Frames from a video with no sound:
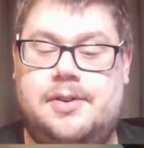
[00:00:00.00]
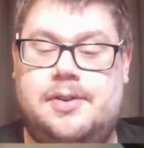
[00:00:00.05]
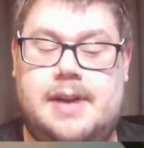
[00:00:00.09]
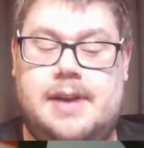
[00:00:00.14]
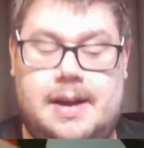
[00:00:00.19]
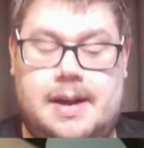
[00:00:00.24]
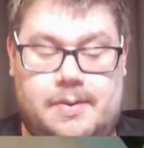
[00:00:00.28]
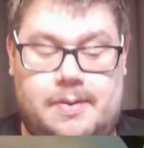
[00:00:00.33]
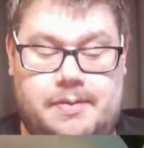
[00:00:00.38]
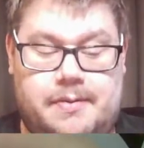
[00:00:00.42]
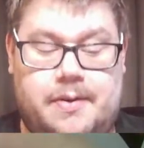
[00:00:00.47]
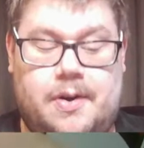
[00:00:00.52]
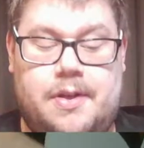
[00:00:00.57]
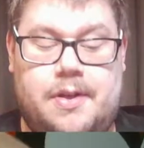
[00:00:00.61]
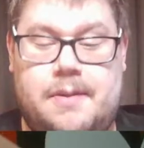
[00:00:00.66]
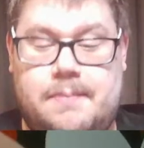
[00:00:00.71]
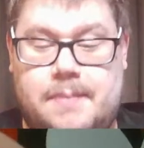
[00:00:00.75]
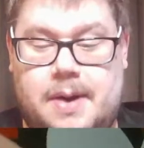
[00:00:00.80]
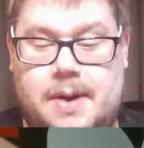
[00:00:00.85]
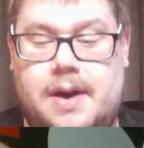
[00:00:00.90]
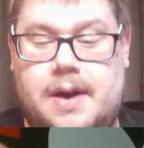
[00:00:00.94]
rare. We've got the
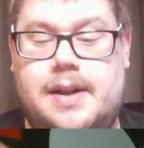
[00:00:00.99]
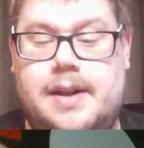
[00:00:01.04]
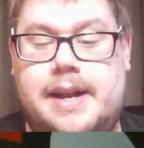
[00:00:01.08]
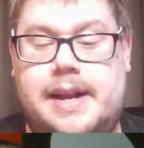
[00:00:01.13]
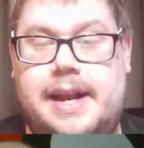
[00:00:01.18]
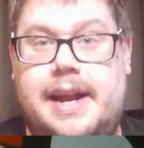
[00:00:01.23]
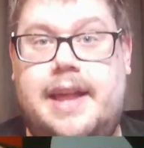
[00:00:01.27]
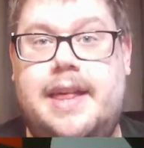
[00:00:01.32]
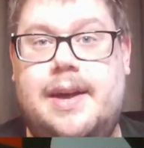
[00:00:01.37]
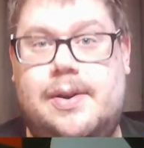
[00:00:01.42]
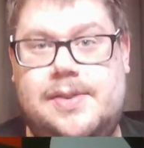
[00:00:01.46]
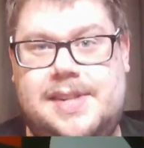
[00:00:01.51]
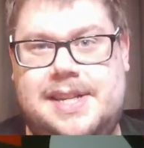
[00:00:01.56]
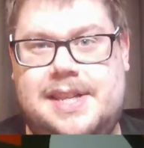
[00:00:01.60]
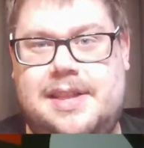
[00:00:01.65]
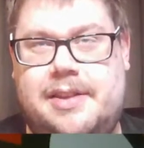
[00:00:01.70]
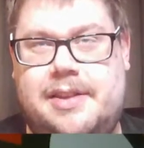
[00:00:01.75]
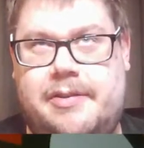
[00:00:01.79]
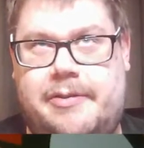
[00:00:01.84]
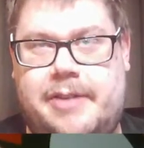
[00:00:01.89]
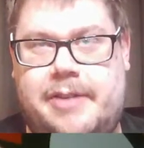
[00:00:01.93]
Marnie, that was in
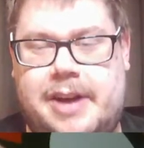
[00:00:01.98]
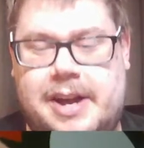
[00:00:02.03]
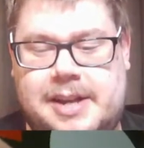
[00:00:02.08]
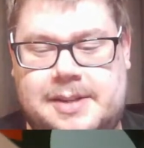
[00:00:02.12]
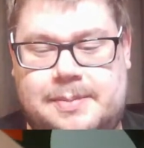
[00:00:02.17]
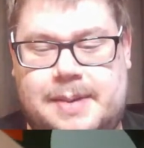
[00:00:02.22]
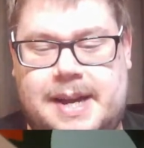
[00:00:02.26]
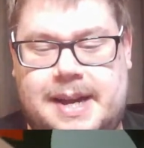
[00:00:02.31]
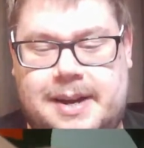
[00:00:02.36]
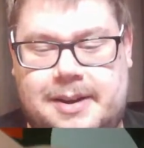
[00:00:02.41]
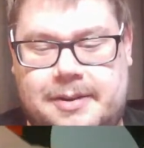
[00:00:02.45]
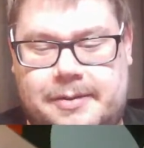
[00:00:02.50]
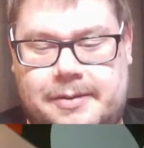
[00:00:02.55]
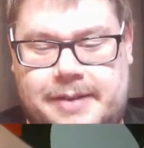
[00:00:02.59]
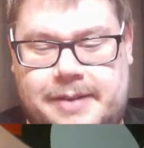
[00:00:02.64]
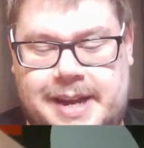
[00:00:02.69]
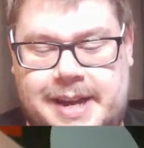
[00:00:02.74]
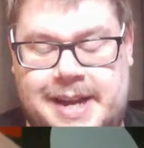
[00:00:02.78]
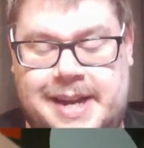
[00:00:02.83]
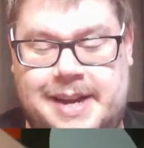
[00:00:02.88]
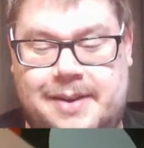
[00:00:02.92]
the first pack, I
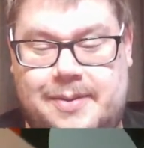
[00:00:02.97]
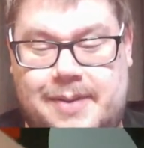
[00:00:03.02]
think.